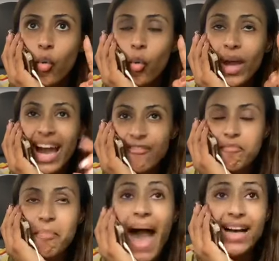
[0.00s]
we have
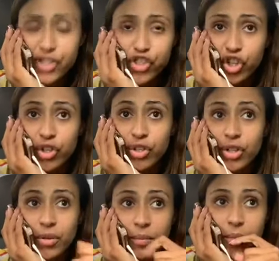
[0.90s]
mastered
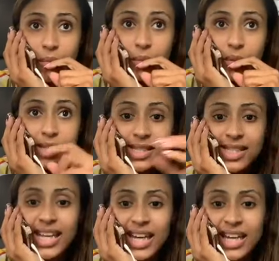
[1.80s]

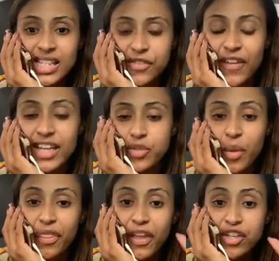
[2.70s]
seeking his face
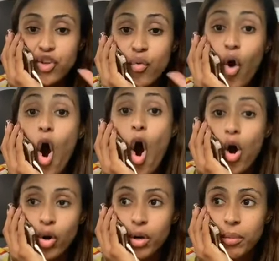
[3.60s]
when things are
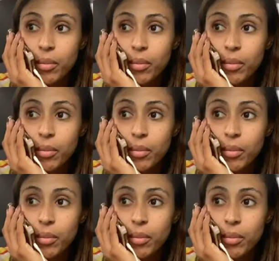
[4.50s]
wrong.